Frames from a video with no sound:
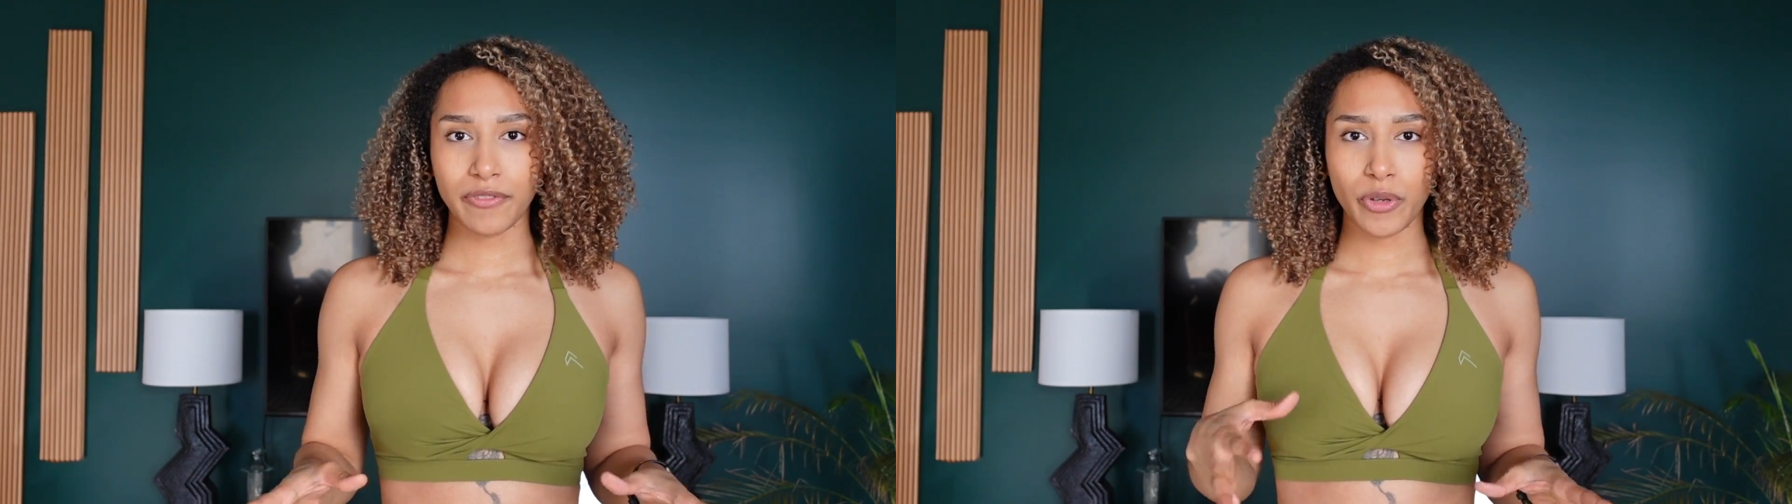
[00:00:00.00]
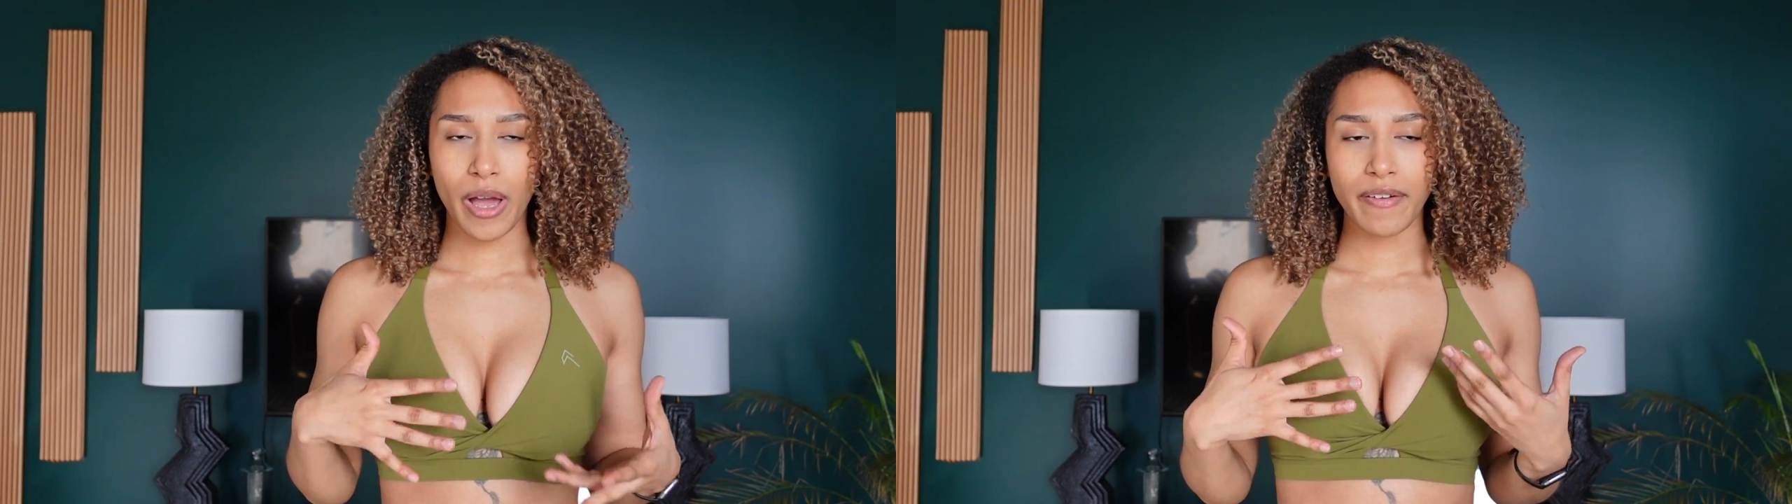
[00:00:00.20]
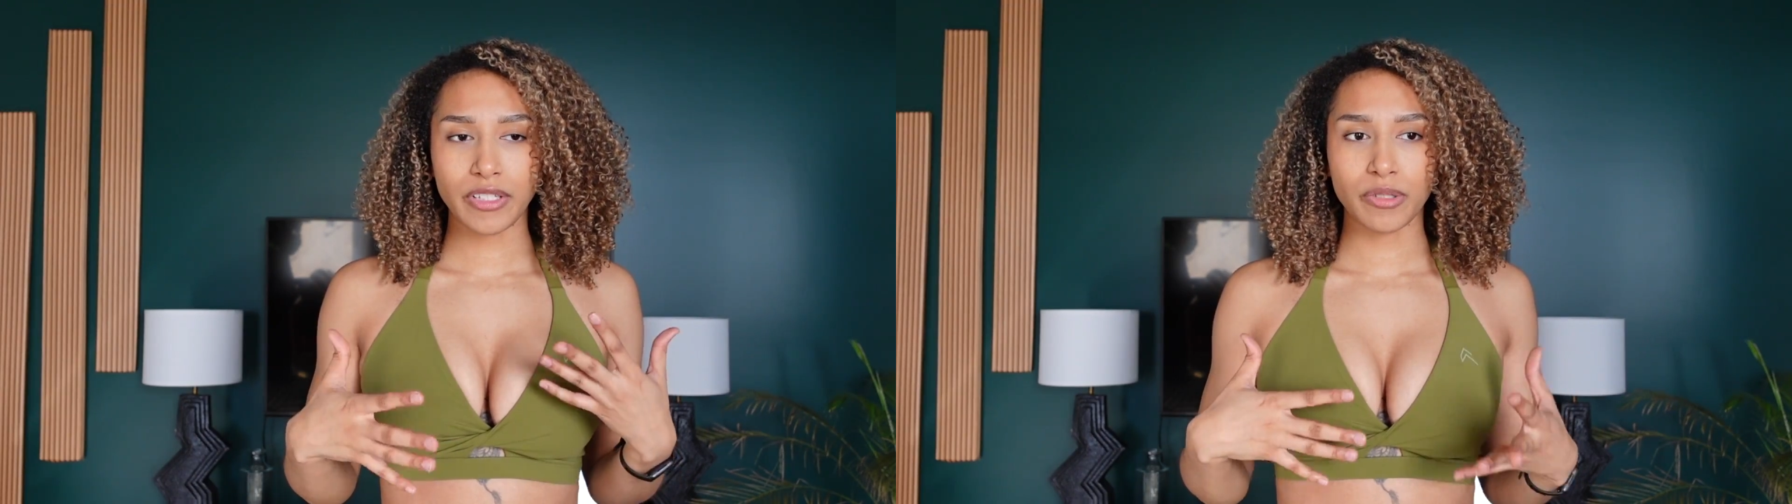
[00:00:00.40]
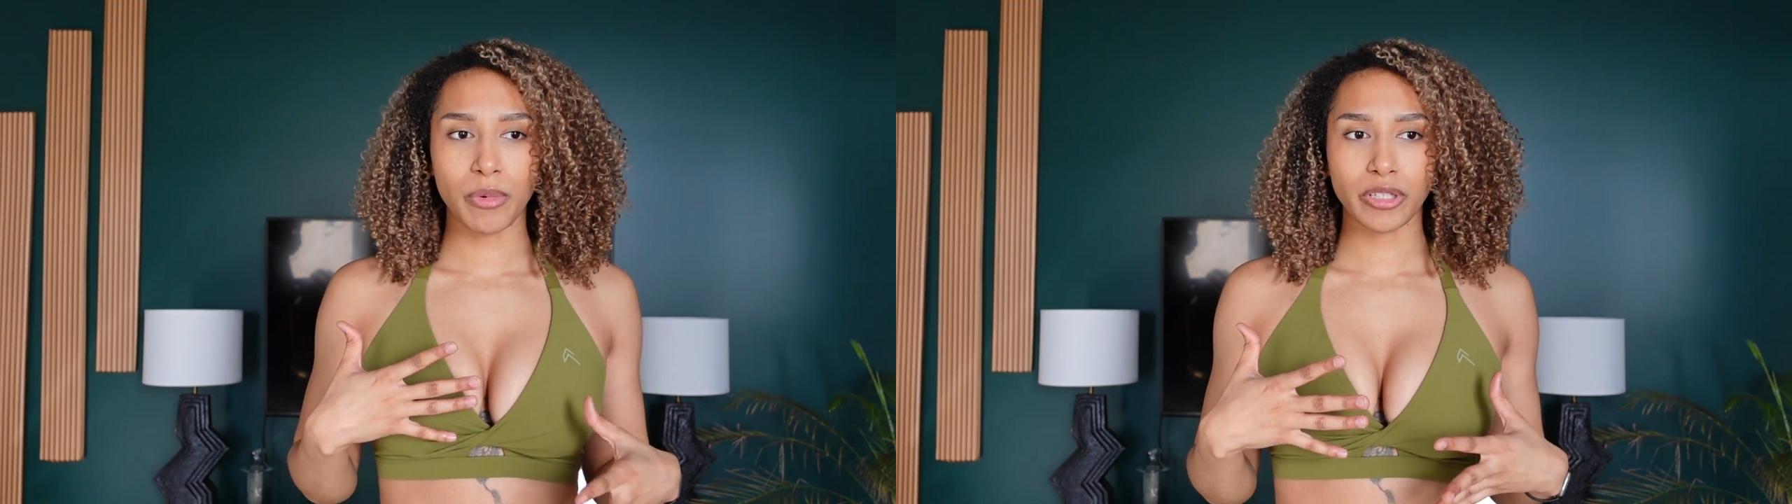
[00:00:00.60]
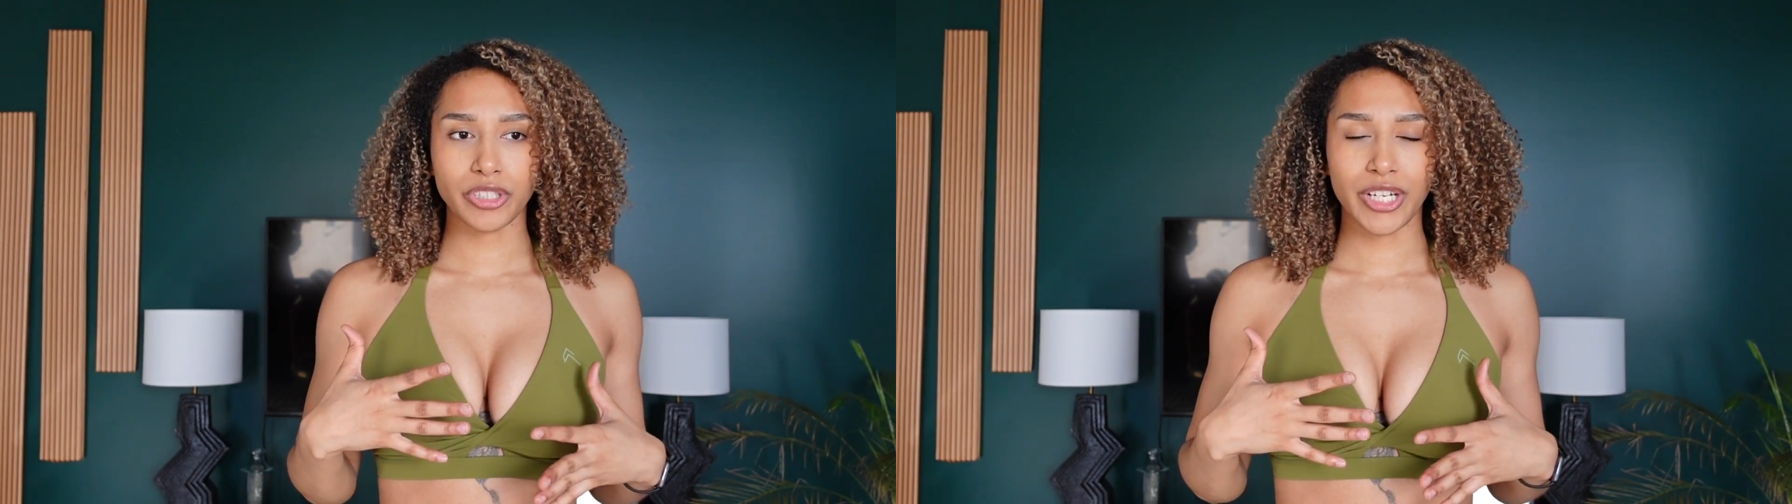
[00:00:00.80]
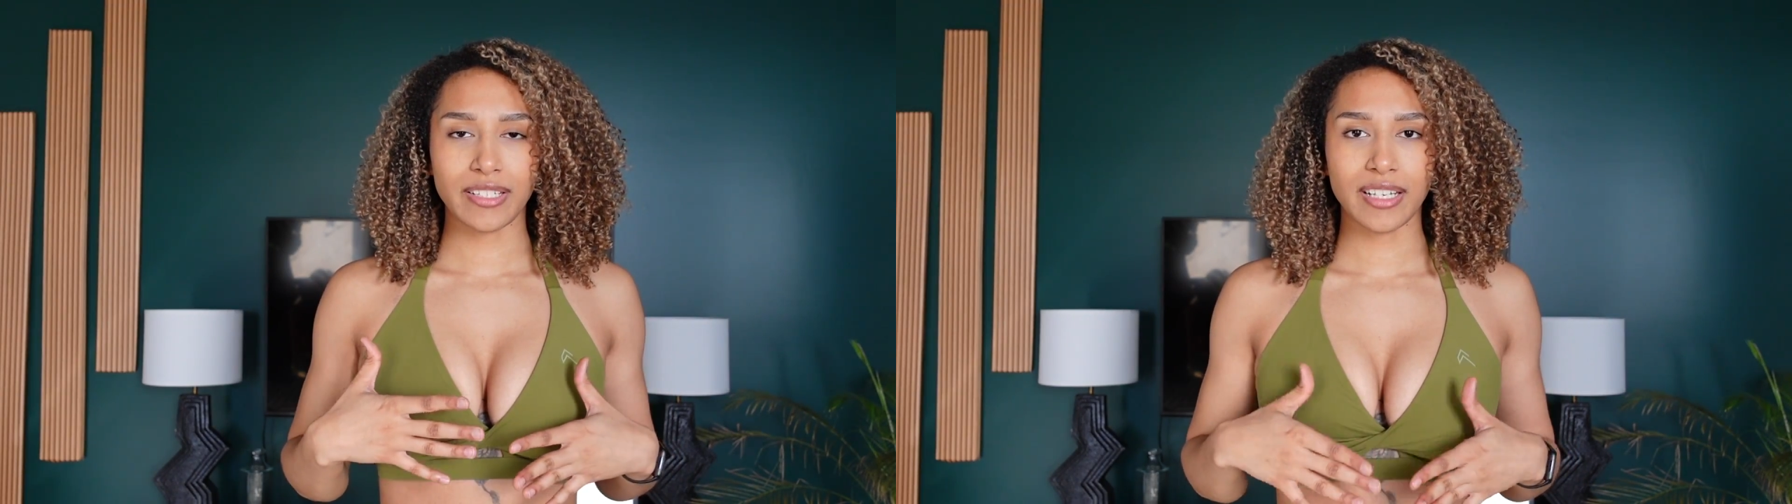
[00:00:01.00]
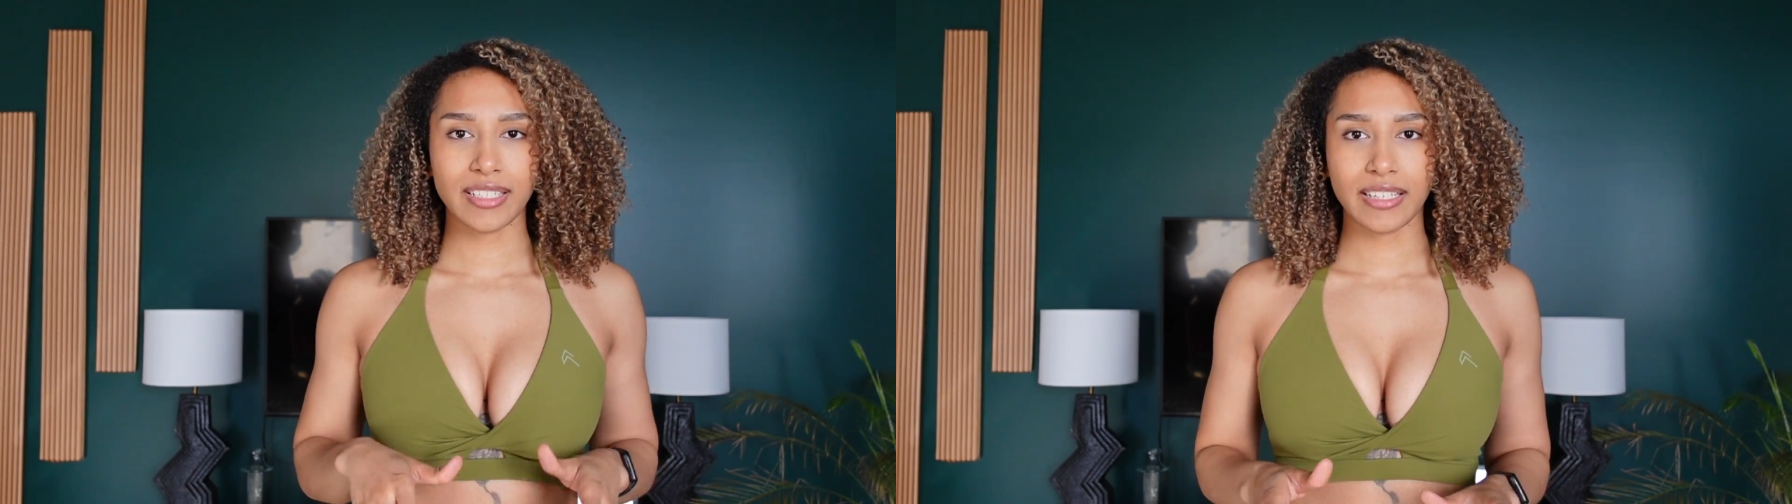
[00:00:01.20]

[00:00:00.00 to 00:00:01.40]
if you have a smaller chest size,